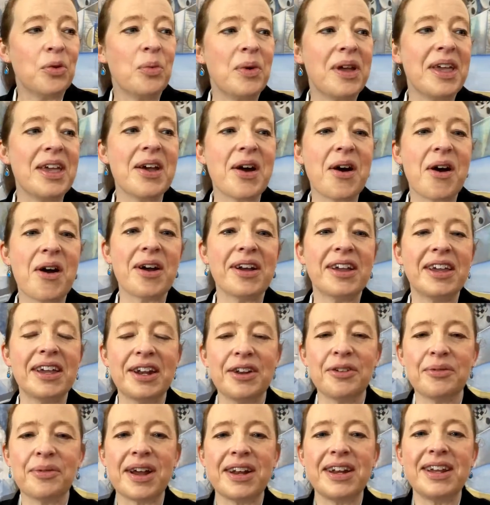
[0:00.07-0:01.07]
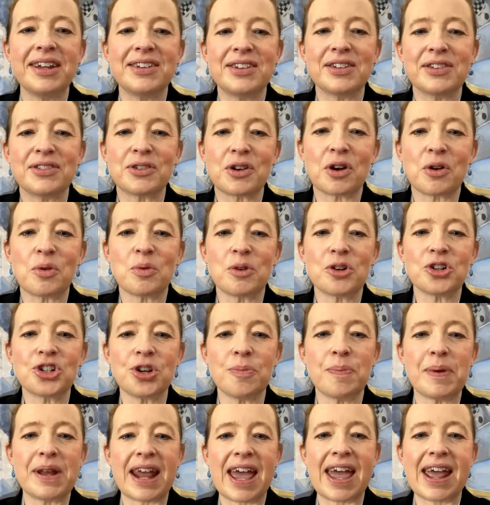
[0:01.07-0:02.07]
We are getting ready to start
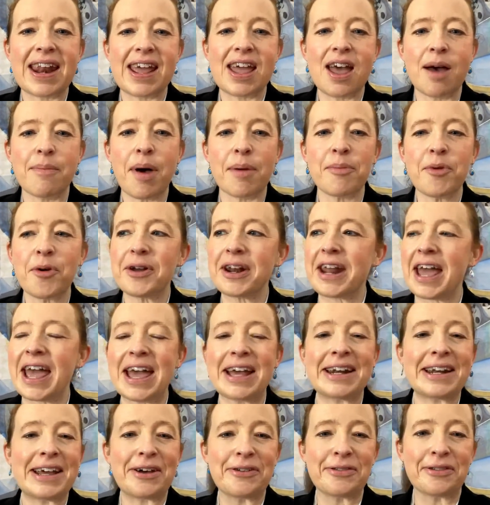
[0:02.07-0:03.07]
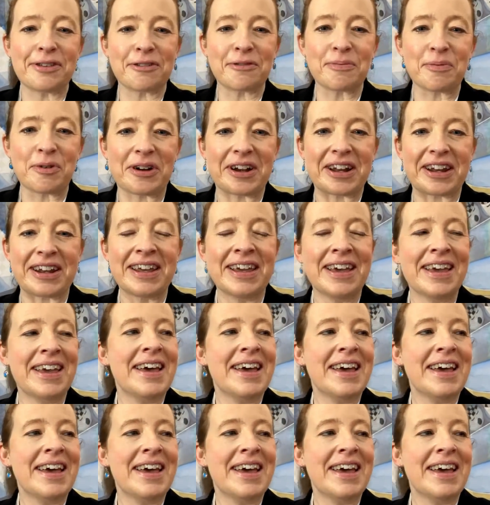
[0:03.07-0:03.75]
worship at 8 a.m. I'm going handheld this morning.